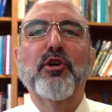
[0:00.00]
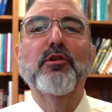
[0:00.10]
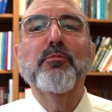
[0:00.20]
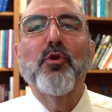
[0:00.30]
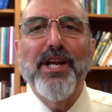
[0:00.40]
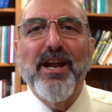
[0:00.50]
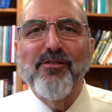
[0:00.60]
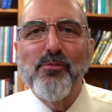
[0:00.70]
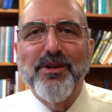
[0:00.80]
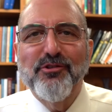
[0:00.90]
Good morning,
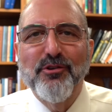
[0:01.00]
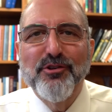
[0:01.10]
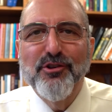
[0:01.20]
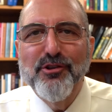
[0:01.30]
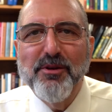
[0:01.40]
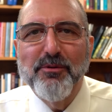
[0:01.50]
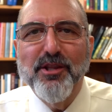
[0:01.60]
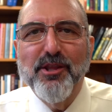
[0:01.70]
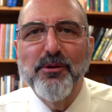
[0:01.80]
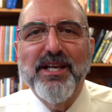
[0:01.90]
everyone. It's so good to be
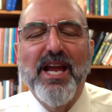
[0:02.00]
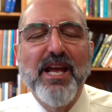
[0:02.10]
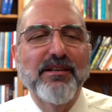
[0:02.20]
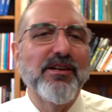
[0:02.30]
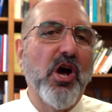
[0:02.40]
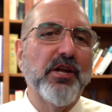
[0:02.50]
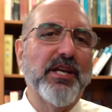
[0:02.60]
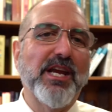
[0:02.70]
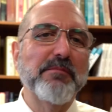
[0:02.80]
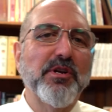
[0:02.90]
with you again on
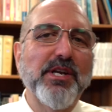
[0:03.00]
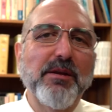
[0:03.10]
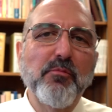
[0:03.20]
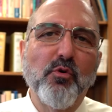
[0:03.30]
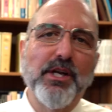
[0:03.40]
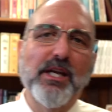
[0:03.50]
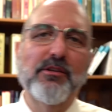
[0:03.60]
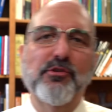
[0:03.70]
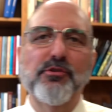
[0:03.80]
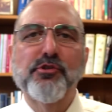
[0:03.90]
a Monday
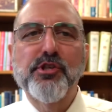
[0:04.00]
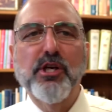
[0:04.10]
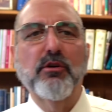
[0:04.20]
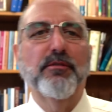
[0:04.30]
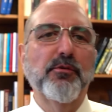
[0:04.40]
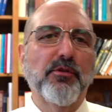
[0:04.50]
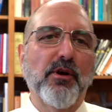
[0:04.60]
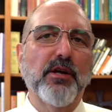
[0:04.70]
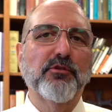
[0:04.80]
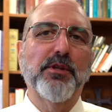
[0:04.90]
morning to share a few
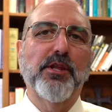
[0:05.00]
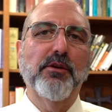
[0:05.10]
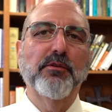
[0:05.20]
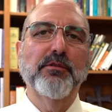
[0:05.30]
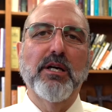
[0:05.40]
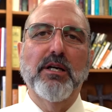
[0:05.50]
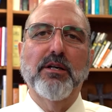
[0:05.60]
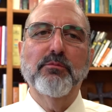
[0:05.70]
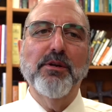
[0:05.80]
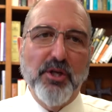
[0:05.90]
thoughts with you.
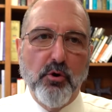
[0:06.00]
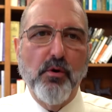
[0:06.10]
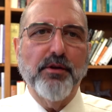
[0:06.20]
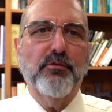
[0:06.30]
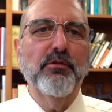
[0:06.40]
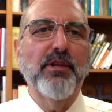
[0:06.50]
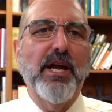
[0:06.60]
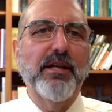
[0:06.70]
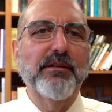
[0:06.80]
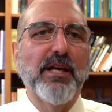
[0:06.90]
We've been going through
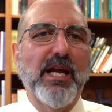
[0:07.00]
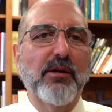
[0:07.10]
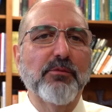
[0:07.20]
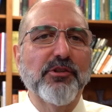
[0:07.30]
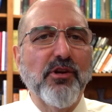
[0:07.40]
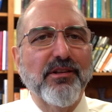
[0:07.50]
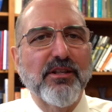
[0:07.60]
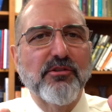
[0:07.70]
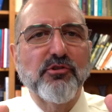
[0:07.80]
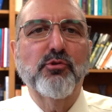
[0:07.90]
Lent, and we saw
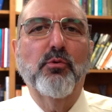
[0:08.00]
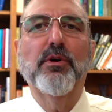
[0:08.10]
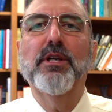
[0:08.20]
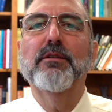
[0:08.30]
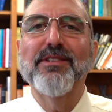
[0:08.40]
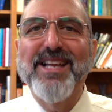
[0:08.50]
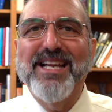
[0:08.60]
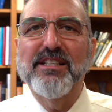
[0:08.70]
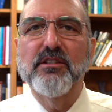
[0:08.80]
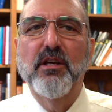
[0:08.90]
that the story of
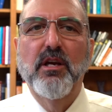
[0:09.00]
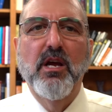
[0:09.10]
Lent